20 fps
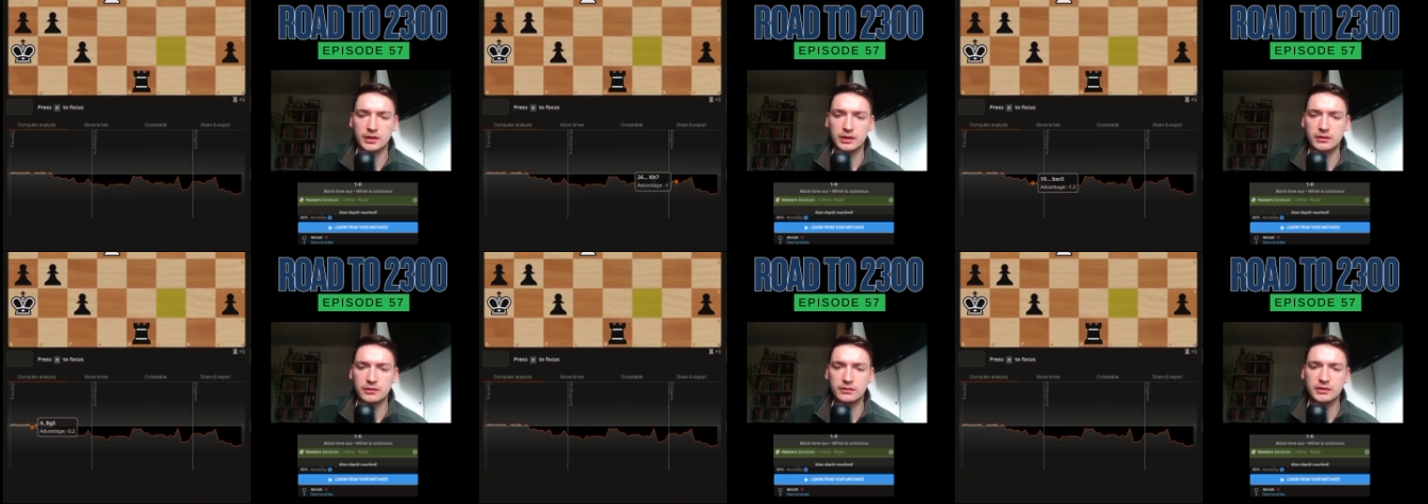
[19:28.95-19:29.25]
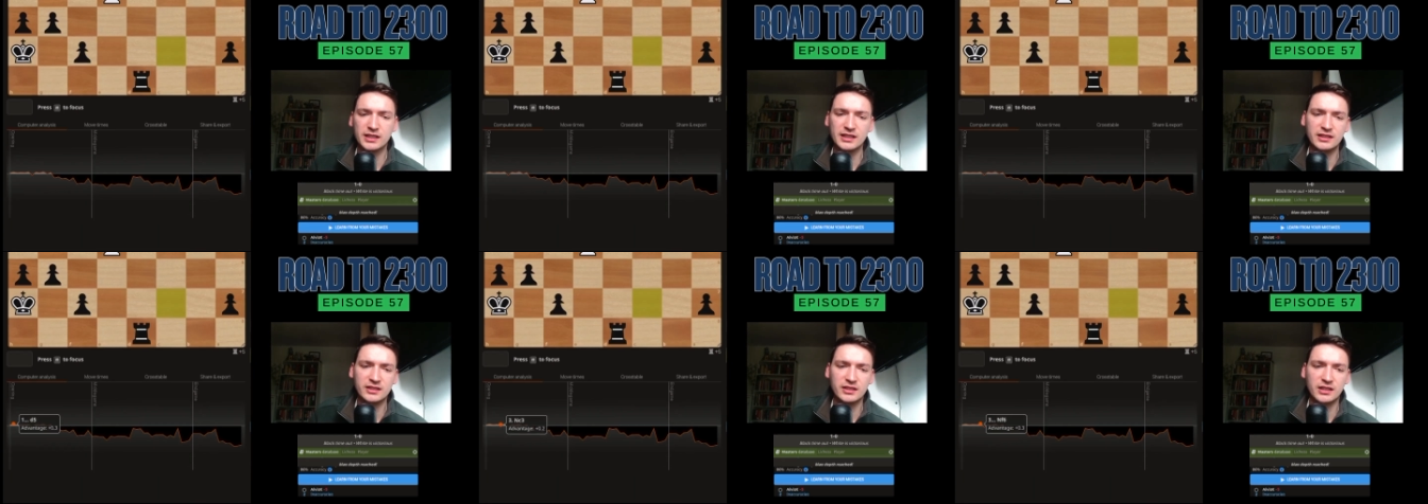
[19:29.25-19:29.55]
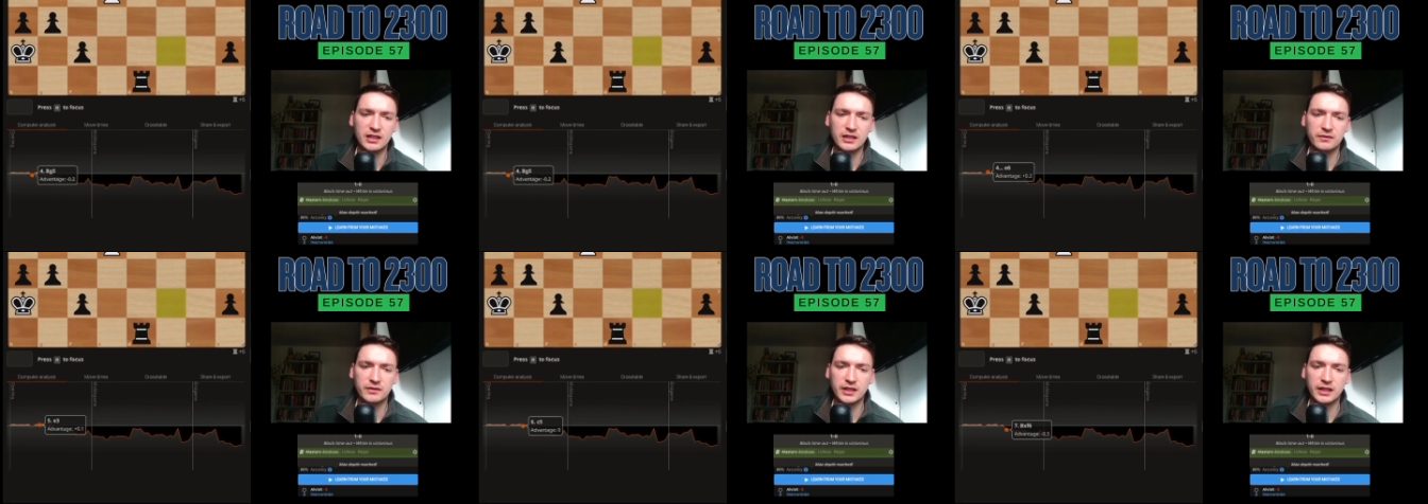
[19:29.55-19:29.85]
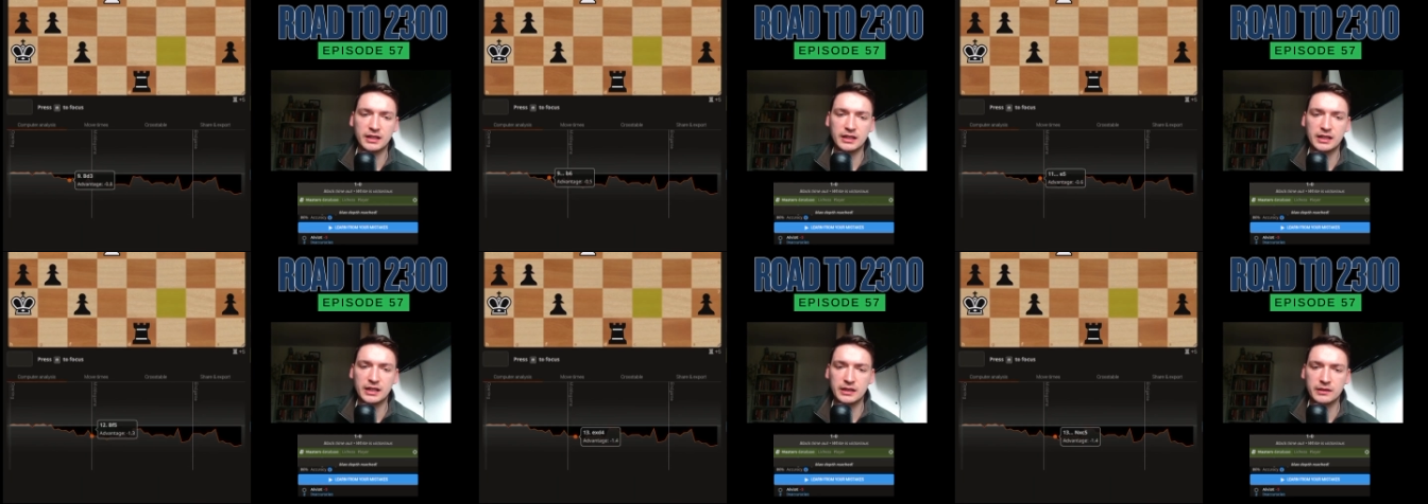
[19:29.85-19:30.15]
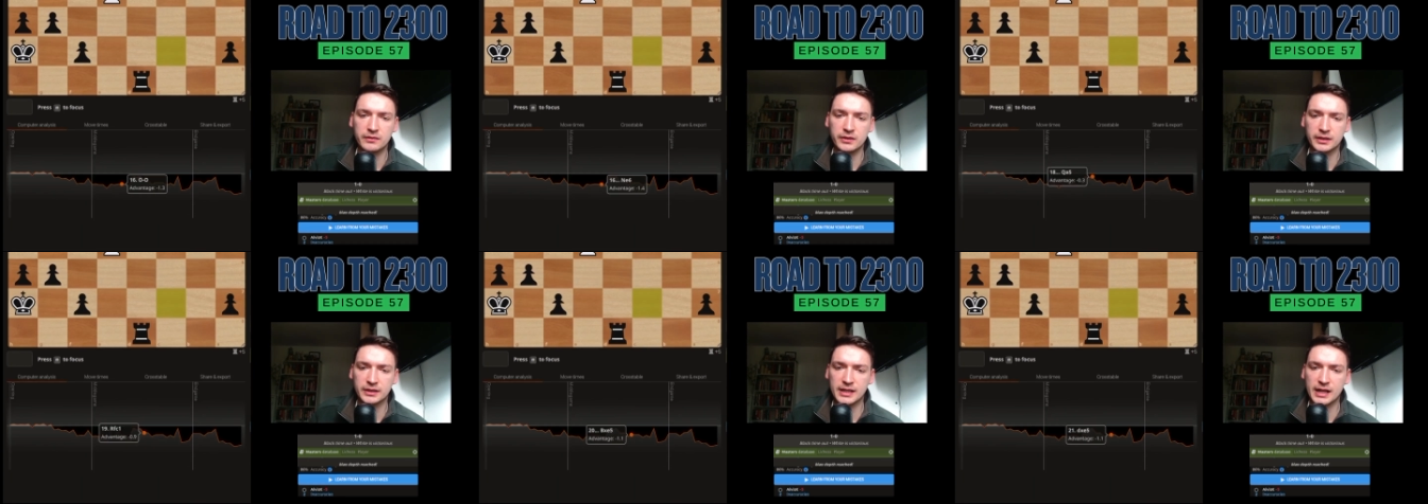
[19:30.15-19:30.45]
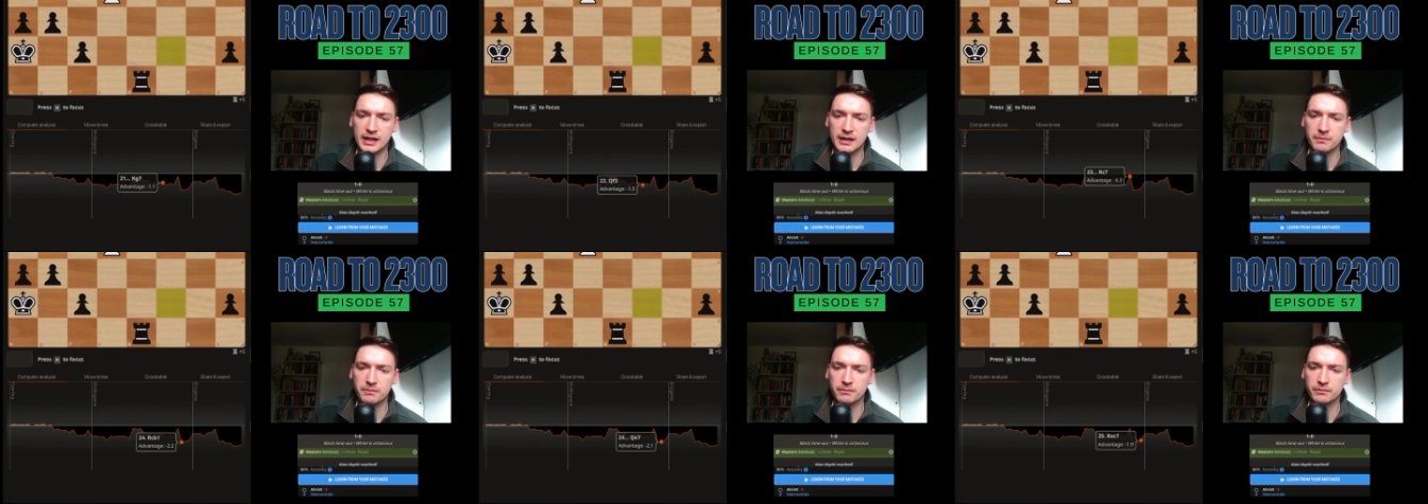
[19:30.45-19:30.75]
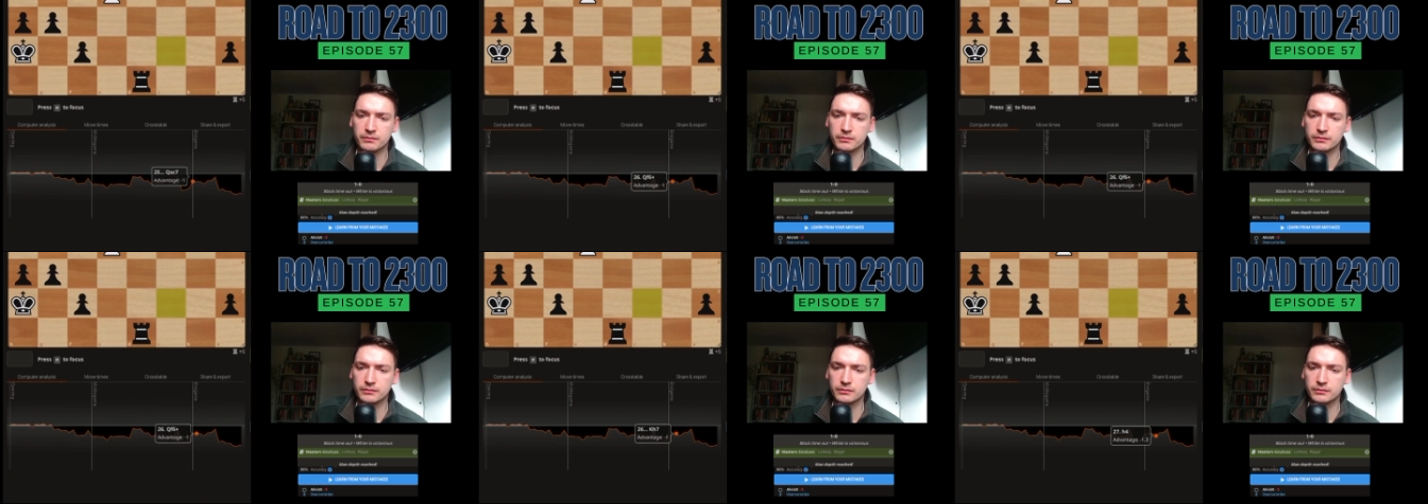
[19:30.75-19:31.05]
And it's kind of like an even game
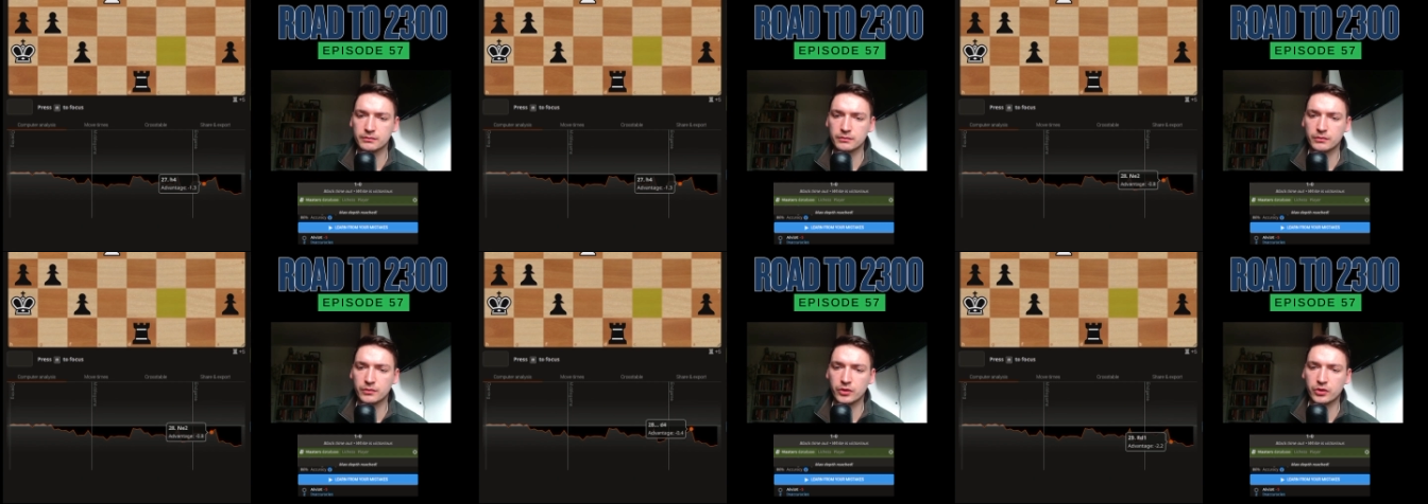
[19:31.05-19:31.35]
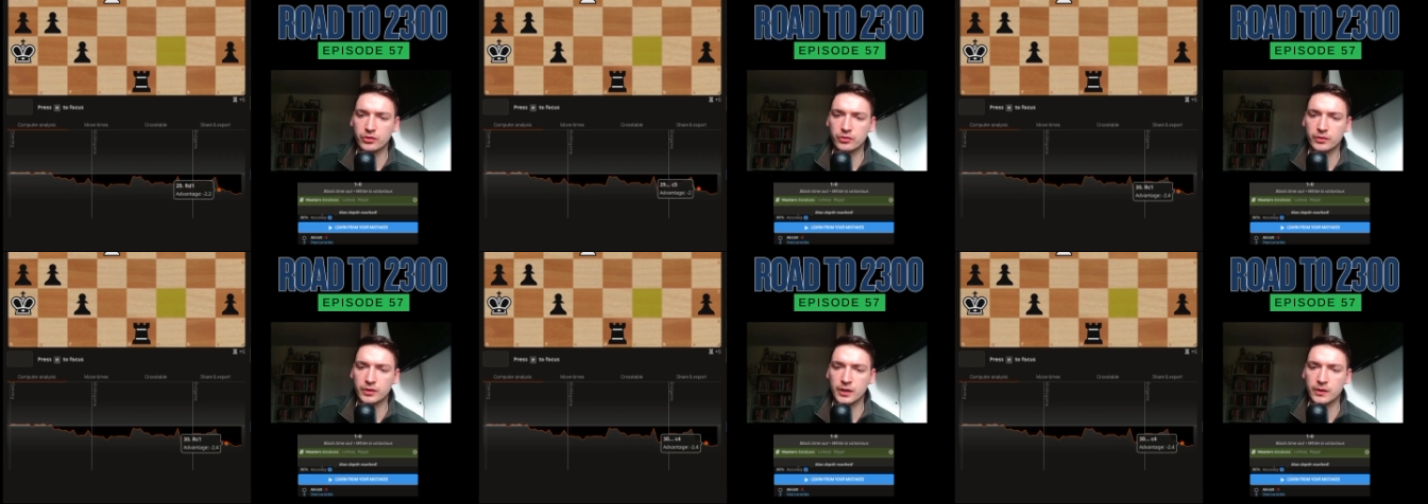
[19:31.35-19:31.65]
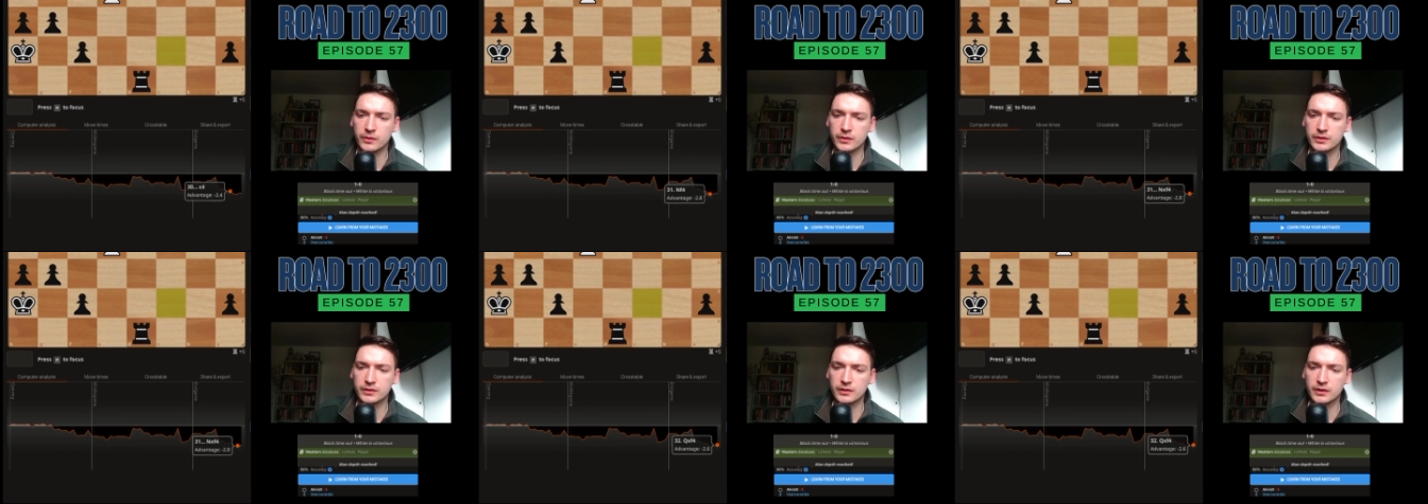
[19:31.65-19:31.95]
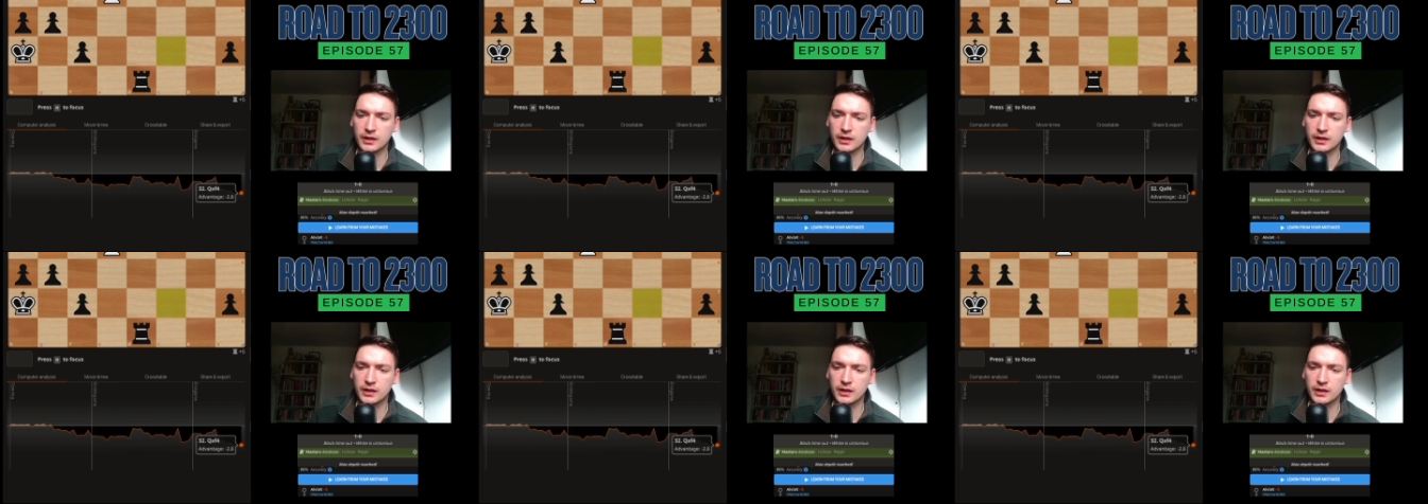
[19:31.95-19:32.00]
throughout.